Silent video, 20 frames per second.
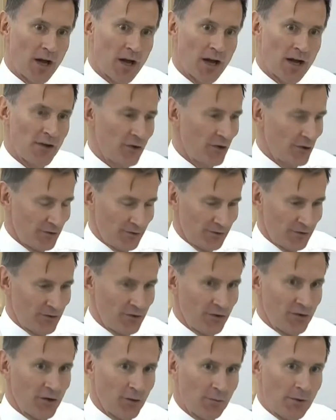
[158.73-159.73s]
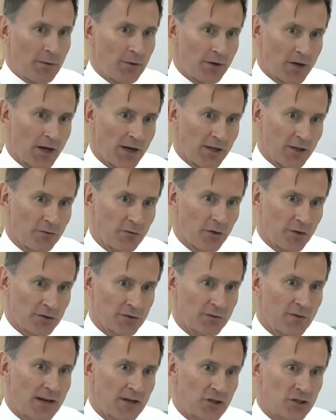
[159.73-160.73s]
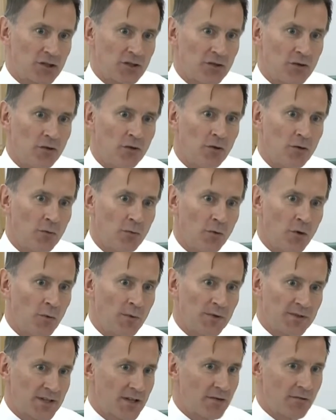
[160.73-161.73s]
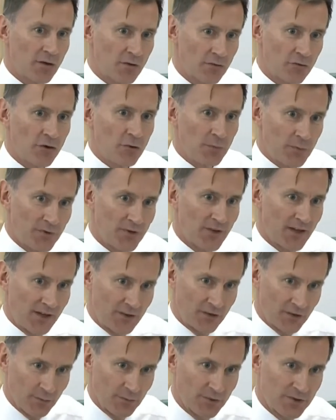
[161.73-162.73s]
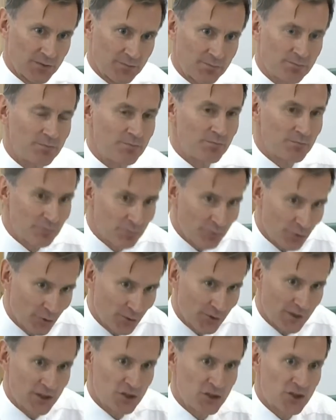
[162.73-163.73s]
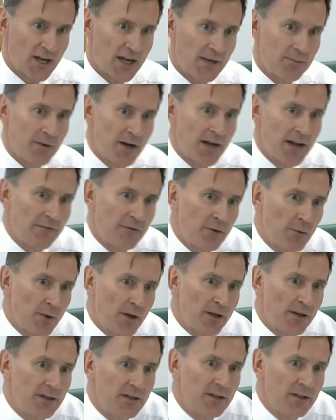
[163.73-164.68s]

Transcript: that we were going in the wrong direction, or was there a groupthink that was broadly shared by everyone?